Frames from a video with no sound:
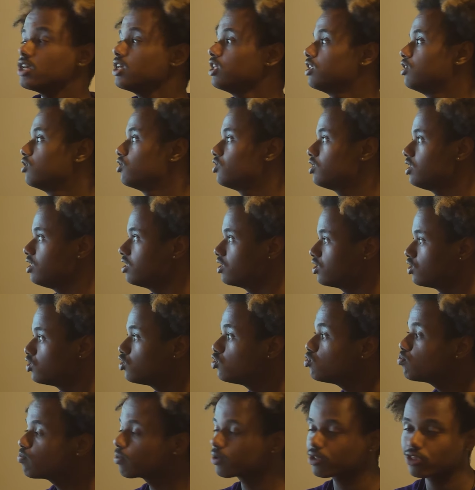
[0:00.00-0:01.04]
they'll see this
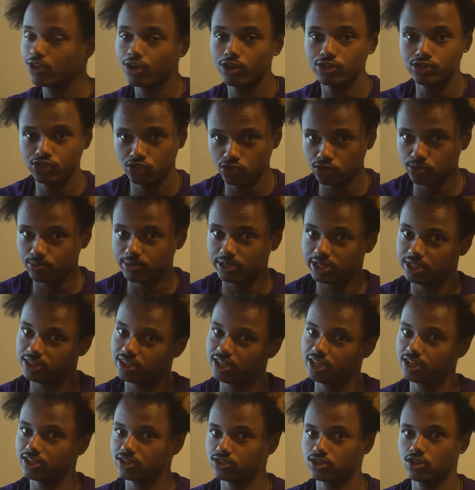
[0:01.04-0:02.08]
super large human and
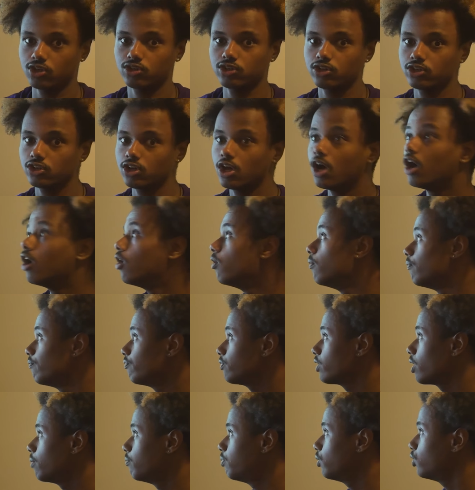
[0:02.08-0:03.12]
think, no.
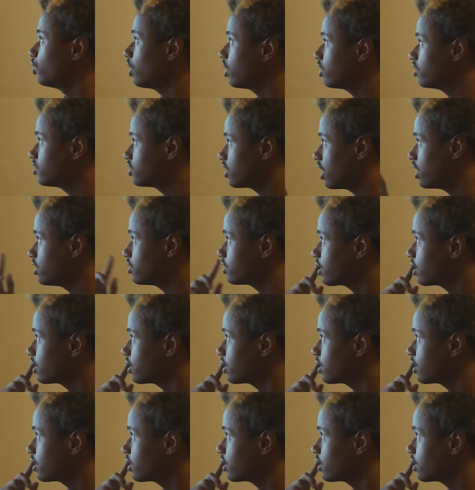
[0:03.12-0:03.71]
Bill Nye the Science